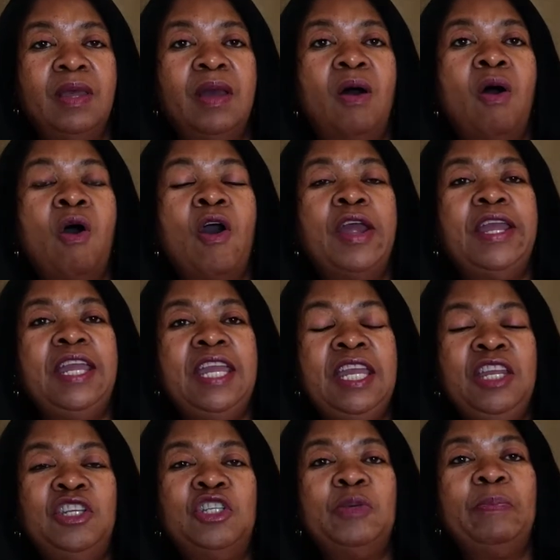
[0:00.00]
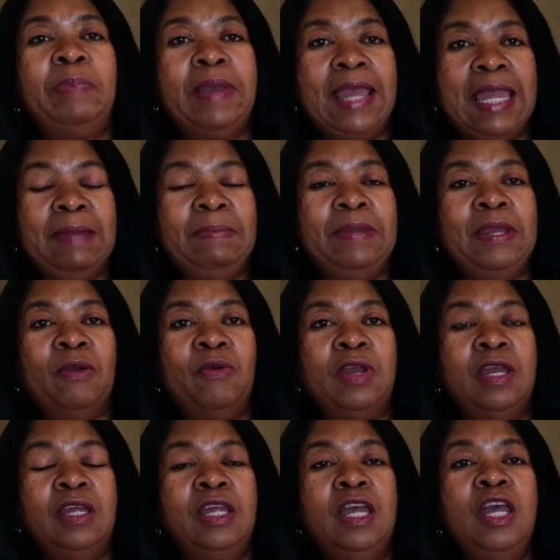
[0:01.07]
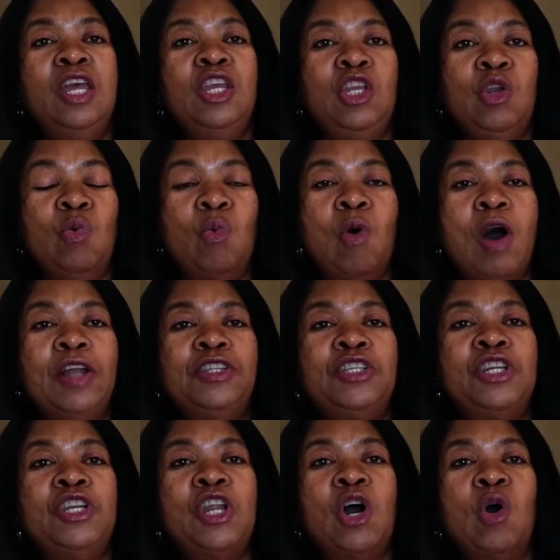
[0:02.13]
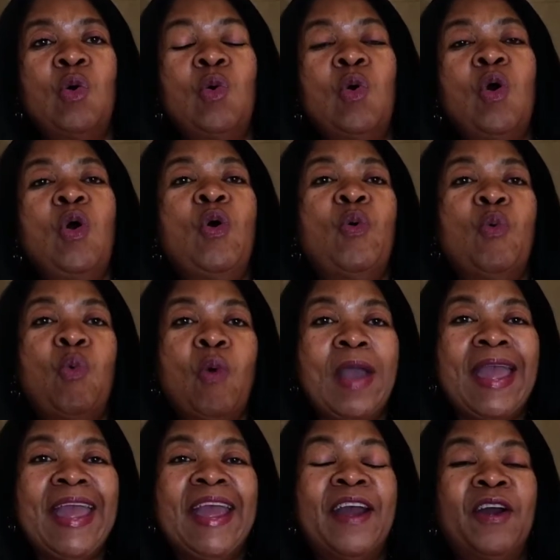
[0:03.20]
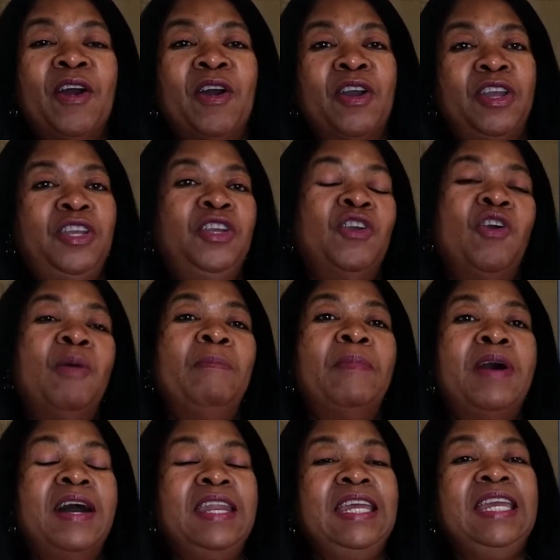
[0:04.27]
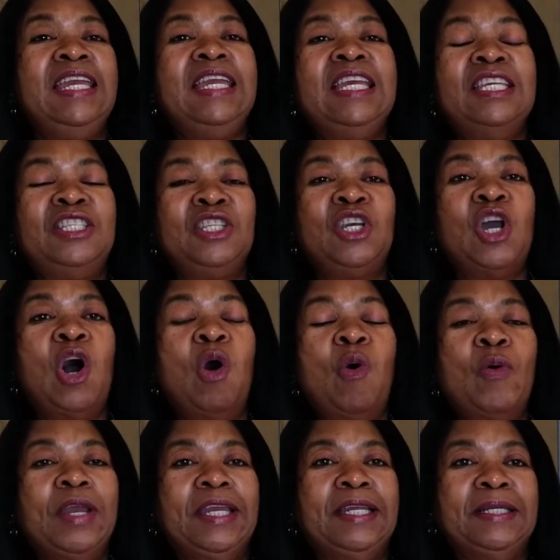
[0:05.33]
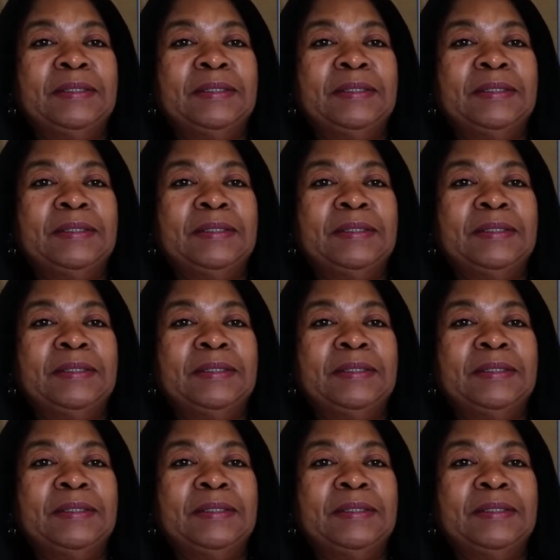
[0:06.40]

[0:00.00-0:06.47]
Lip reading: or each pay period. You want to know where your money is going.